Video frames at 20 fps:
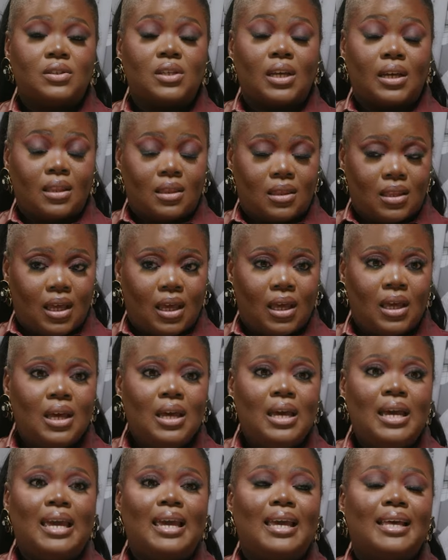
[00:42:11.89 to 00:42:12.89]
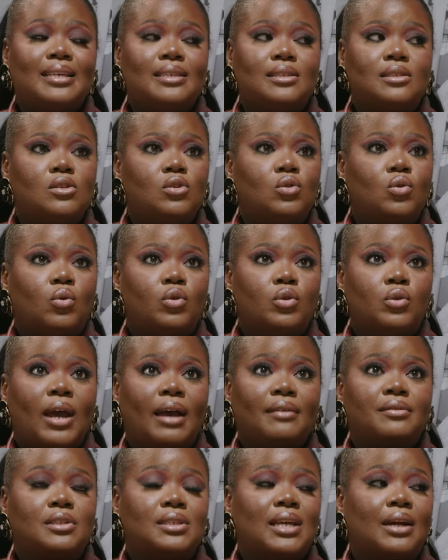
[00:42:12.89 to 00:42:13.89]
Second thing is, you
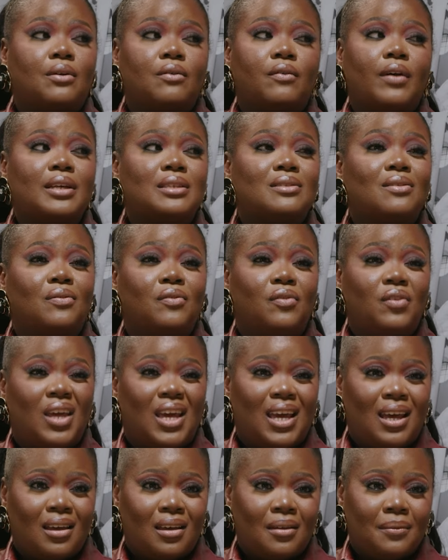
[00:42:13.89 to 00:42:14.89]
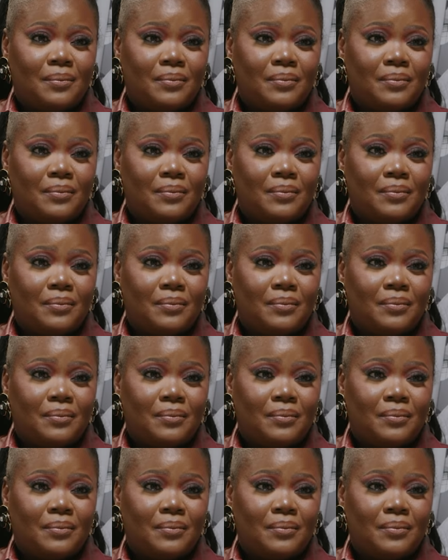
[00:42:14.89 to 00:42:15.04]
have to sacrifice the fear